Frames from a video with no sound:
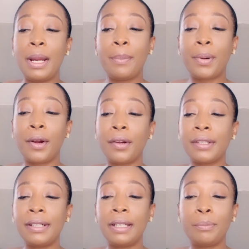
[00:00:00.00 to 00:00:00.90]

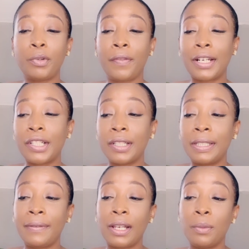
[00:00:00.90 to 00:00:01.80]
personal and professional
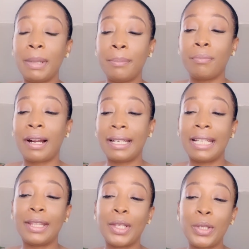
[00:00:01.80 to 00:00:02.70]
development brand
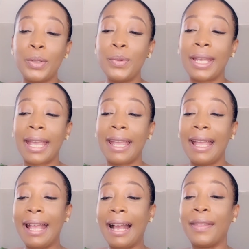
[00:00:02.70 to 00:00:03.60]
in the UK
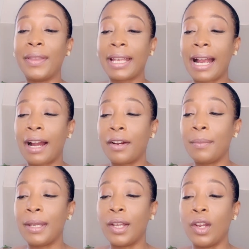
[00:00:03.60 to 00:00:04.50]
and the
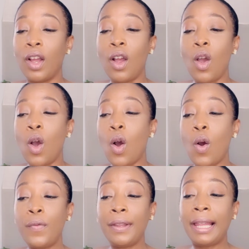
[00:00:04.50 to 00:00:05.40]
Caribbean.
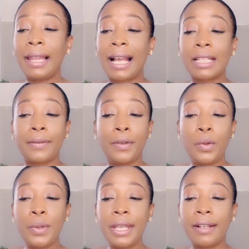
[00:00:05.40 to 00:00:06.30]
Over the last
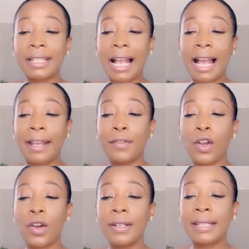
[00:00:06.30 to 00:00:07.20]
few years, I've
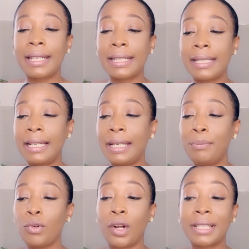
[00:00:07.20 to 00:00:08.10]
consistently
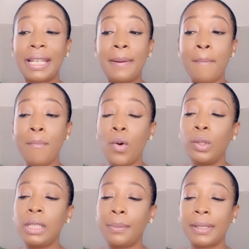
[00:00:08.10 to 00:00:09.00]
brought in
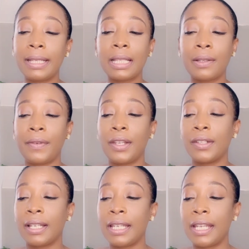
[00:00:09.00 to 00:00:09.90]
multiple 6
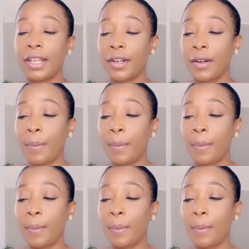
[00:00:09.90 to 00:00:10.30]
figures a year.